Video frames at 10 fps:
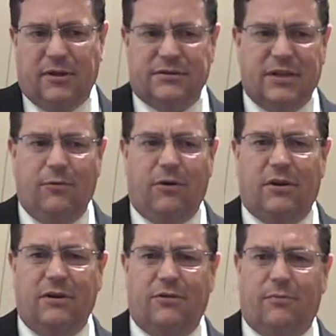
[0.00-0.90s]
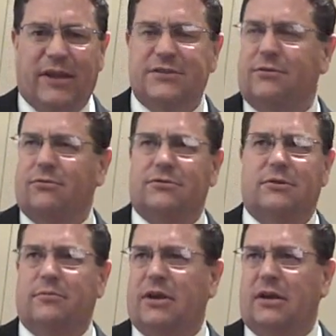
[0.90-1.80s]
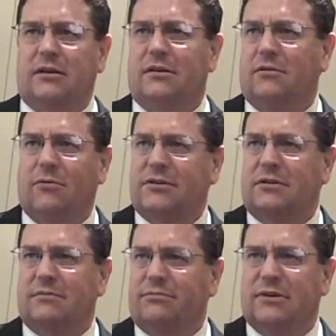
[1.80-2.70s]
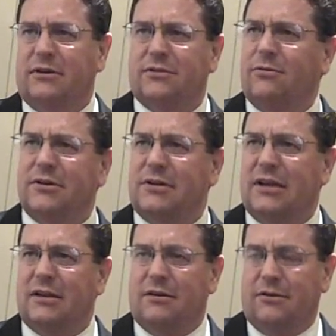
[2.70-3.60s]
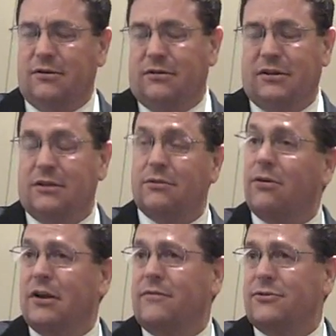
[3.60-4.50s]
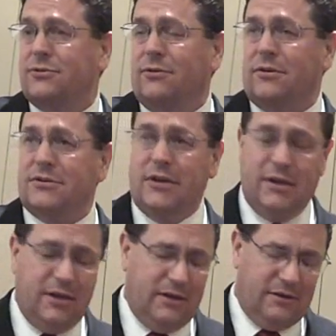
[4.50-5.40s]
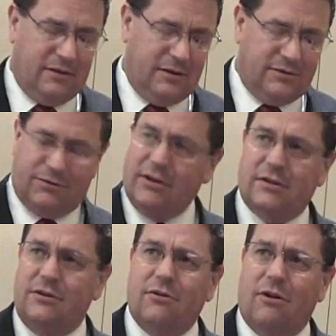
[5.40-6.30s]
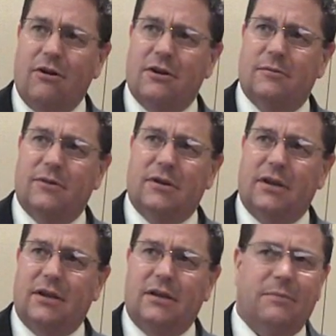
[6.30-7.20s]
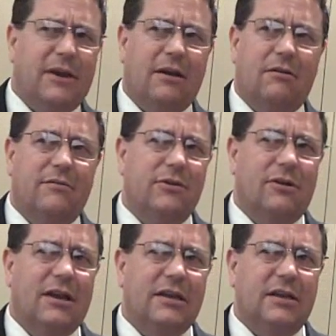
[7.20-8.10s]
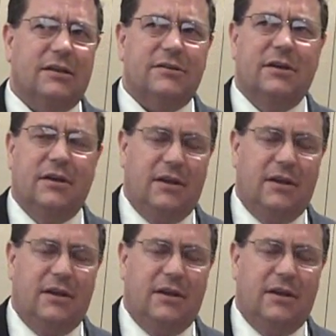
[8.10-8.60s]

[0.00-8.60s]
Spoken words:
Because they work under the basic rules of debate. What's the authority of your source, the strength of your argument, and the power of your ideas.